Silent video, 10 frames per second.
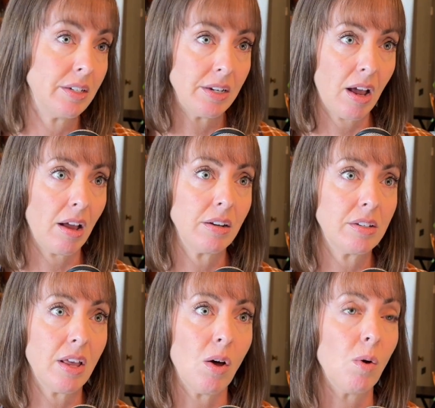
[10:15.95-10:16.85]
to not
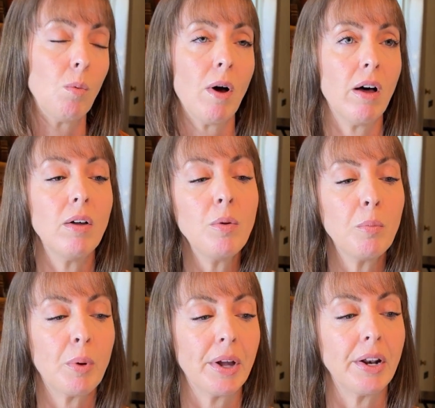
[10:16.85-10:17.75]
sell well.
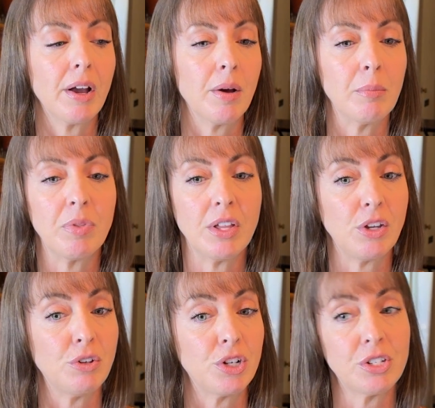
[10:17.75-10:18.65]
But then
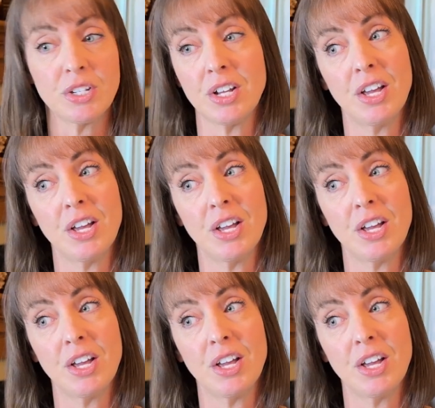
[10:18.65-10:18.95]
you just